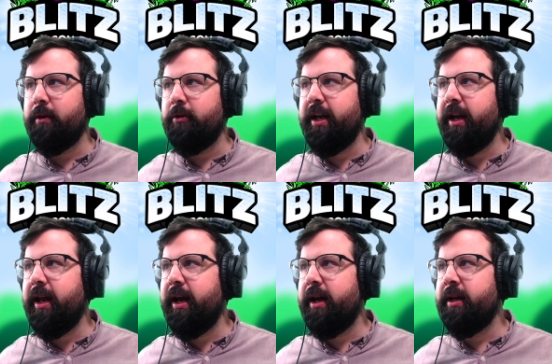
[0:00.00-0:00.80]

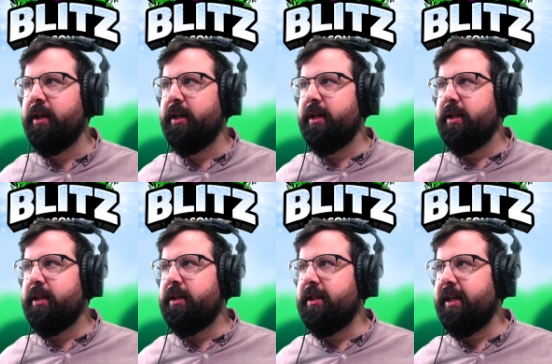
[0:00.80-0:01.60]
Rena
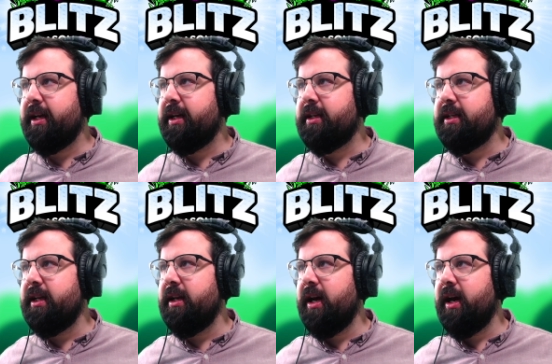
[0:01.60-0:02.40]

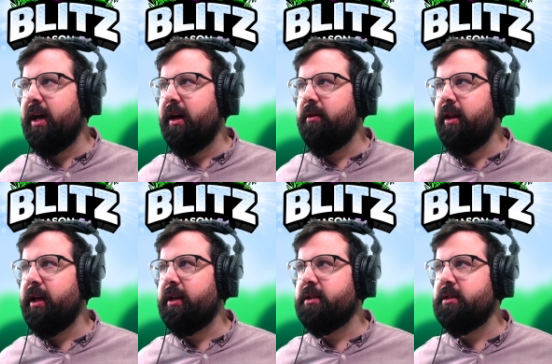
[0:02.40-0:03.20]
Lichtena,
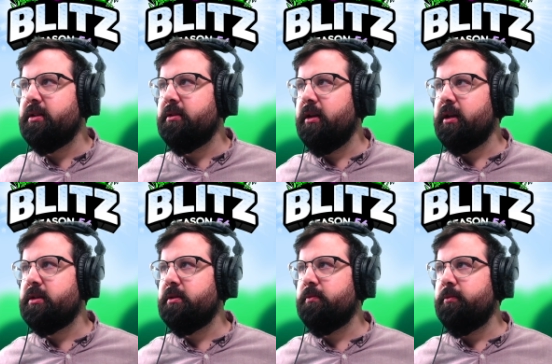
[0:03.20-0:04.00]
Lichter,
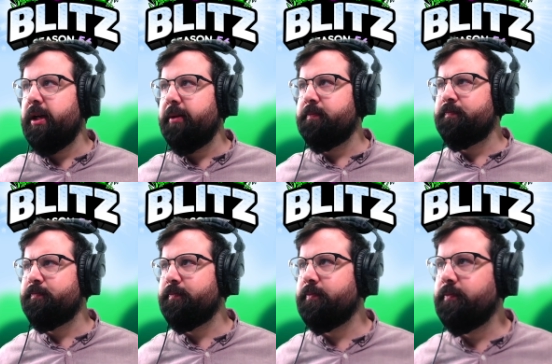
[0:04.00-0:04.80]
Lichter, what?
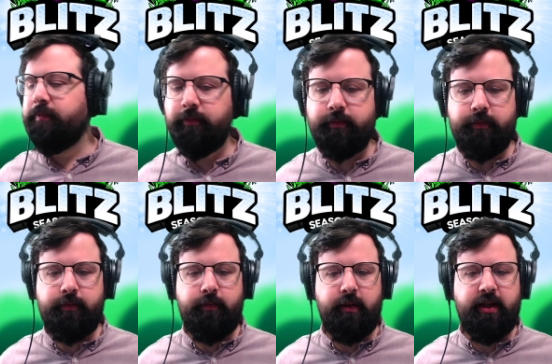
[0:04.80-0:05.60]

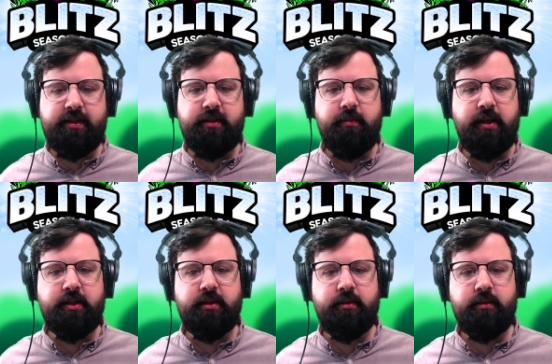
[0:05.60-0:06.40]
That's too
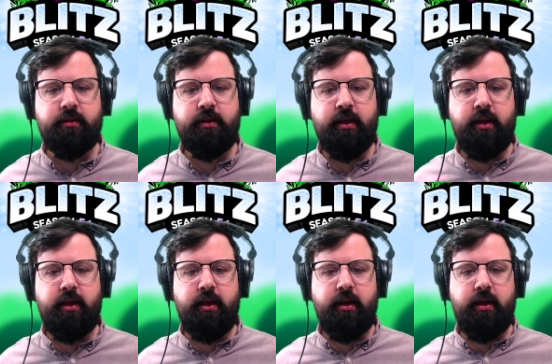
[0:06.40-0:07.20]
much.
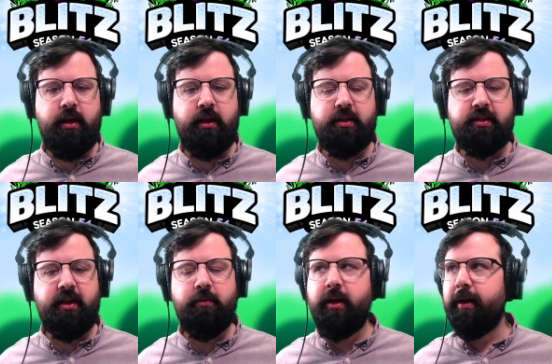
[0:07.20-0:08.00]
I'll just say.